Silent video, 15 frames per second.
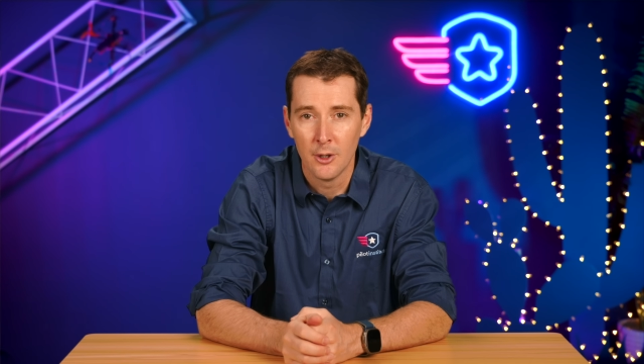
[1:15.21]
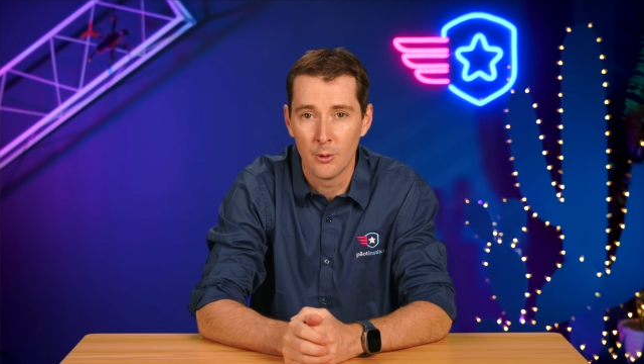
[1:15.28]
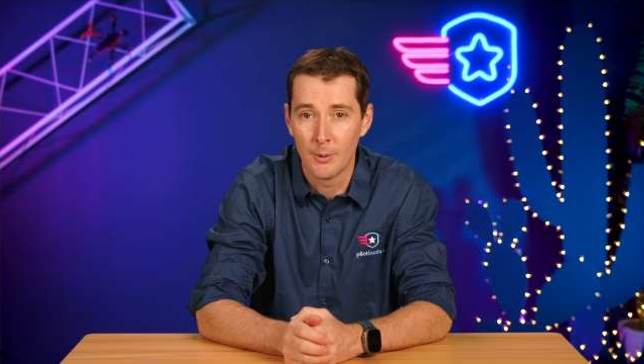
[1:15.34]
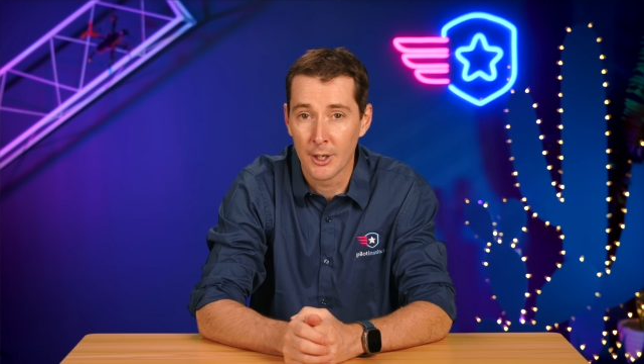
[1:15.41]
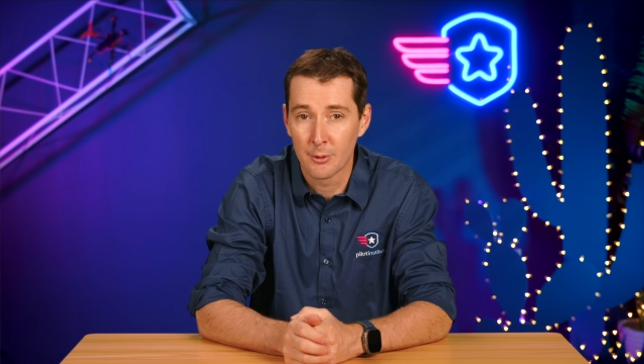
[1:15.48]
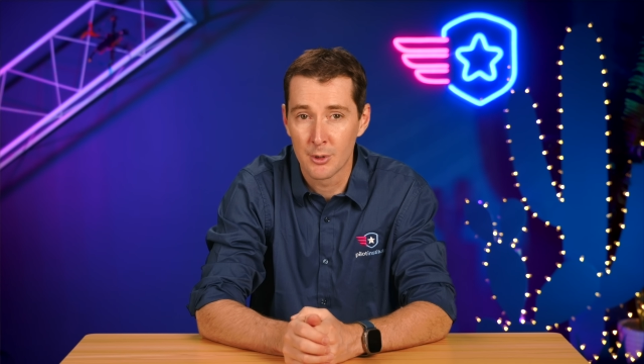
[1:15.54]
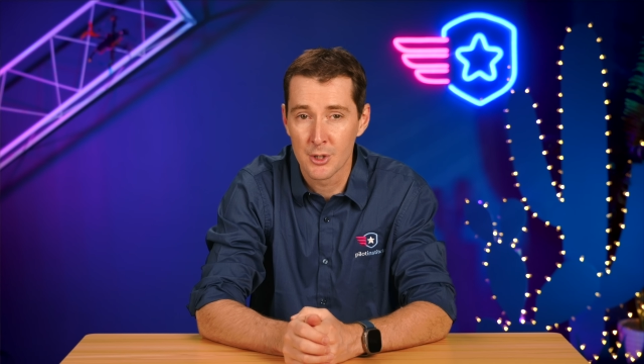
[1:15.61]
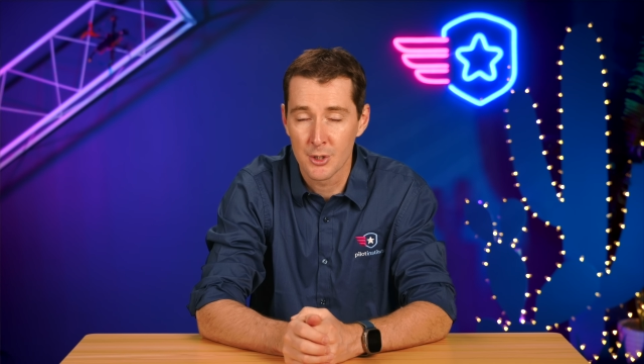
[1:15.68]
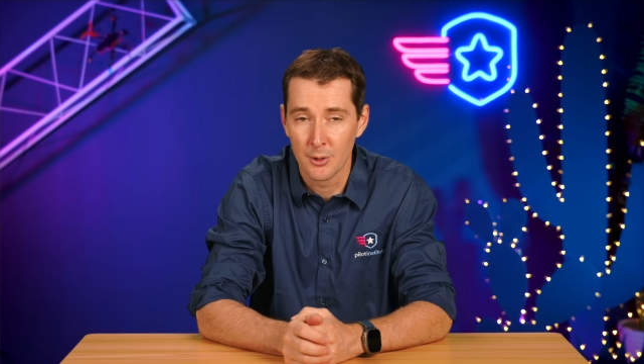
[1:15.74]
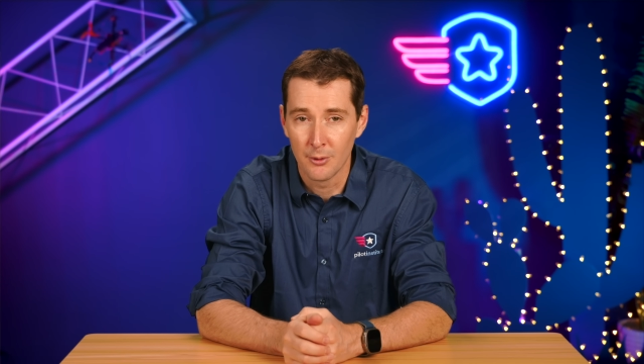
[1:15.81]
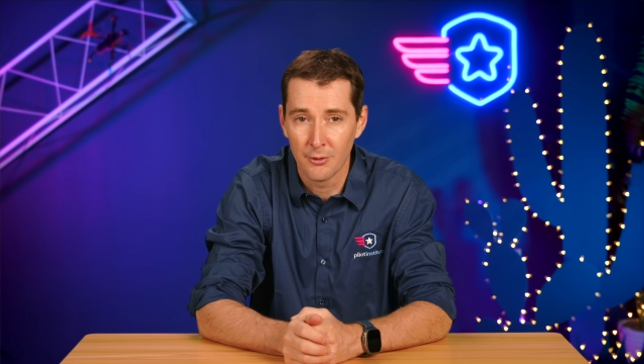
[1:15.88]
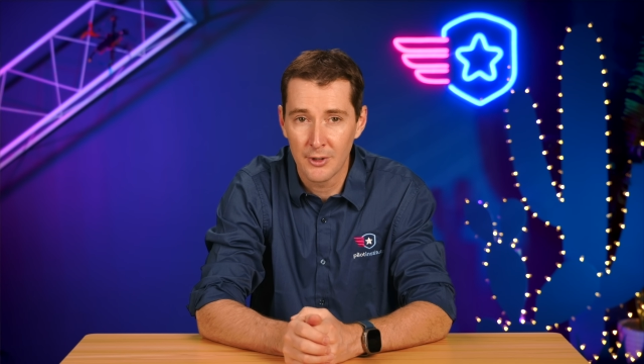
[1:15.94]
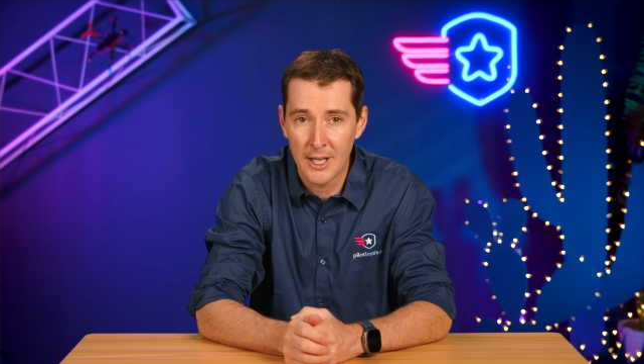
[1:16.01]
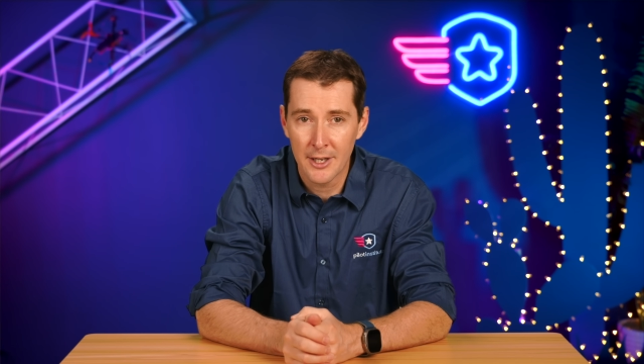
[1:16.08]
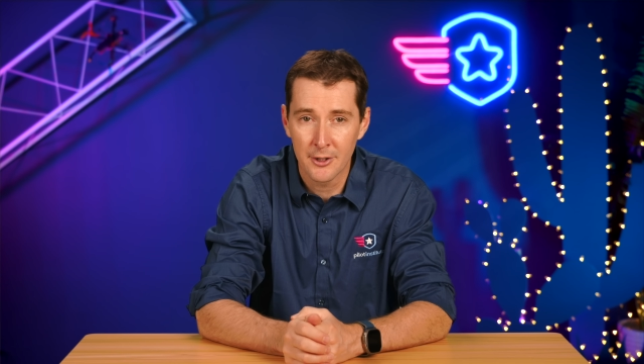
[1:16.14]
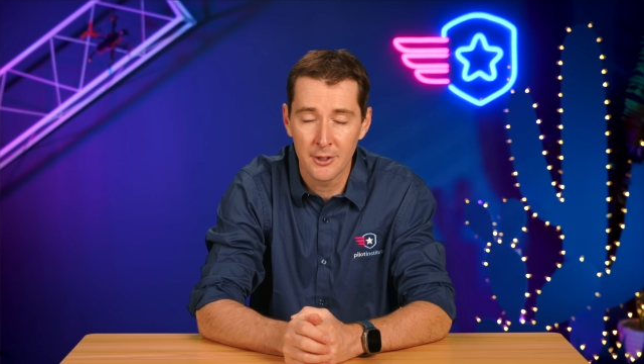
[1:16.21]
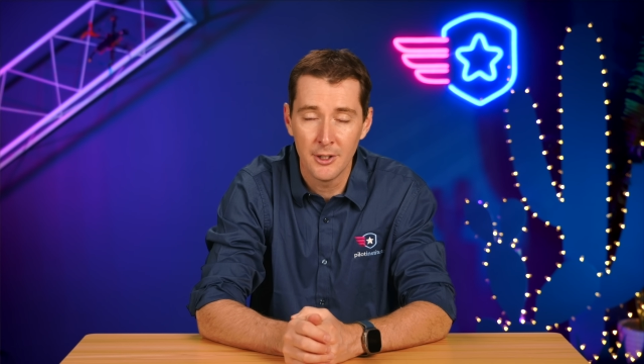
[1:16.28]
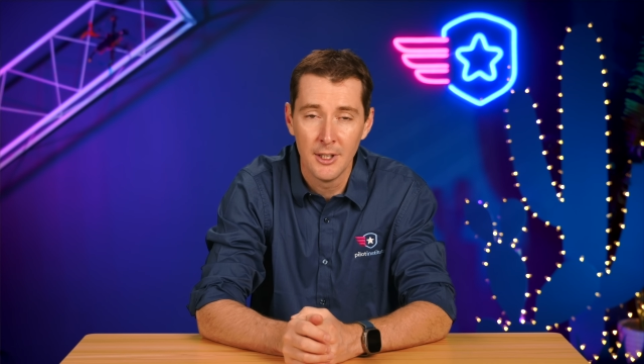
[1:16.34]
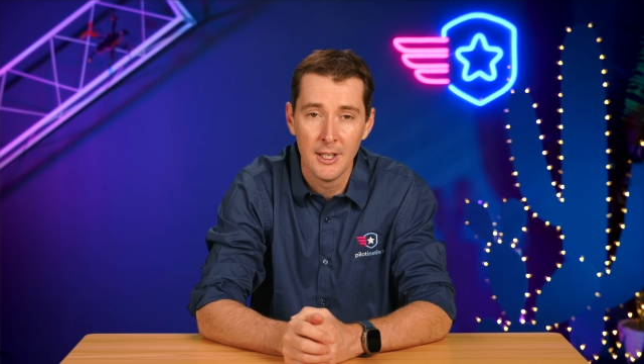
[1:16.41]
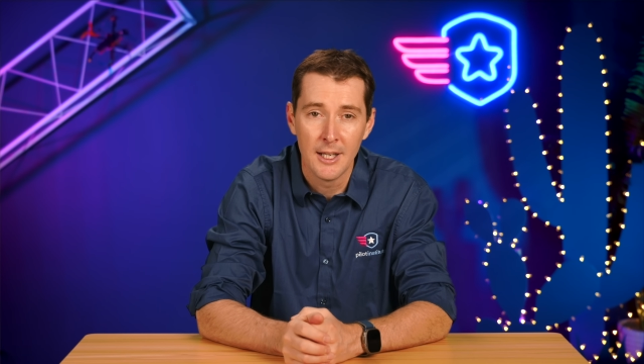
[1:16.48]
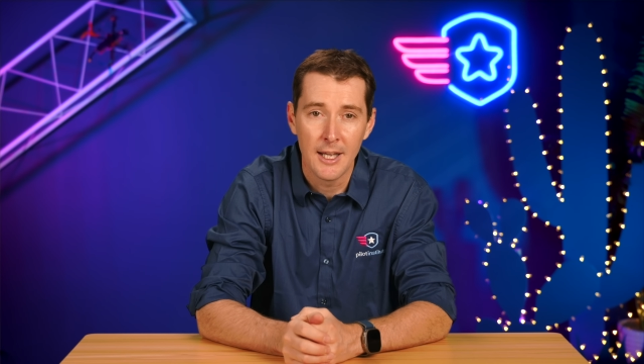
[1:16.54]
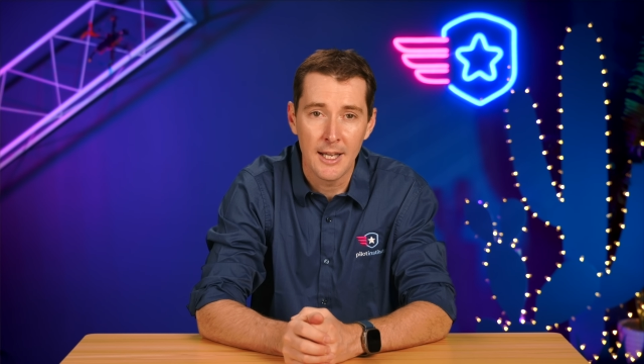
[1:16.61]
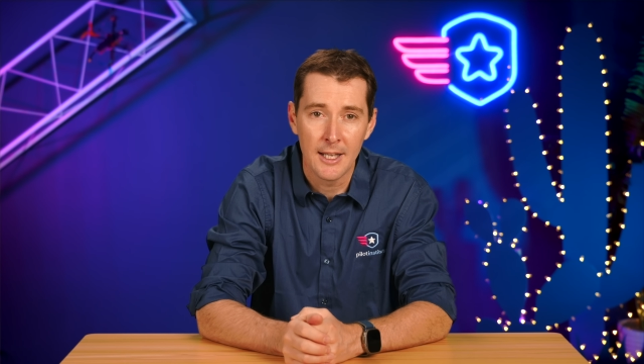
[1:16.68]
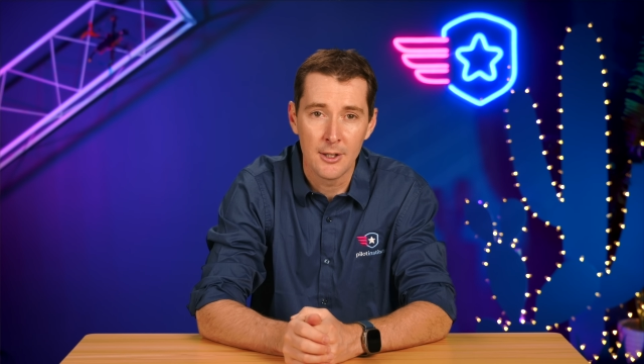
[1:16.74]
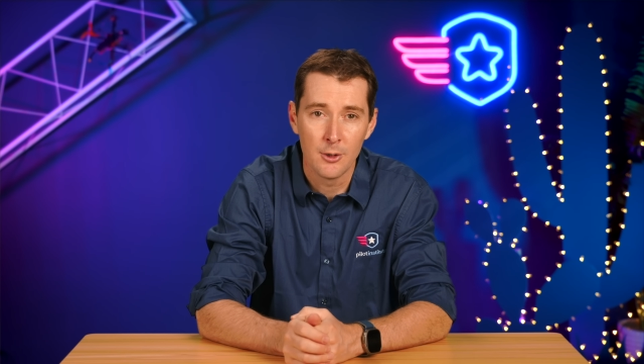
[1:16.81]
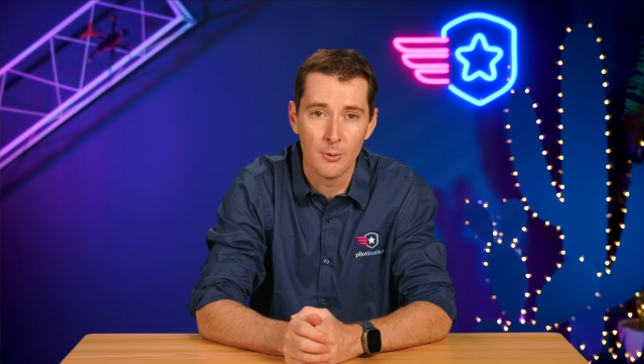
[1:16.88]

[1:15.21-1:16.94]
a recreational flyer and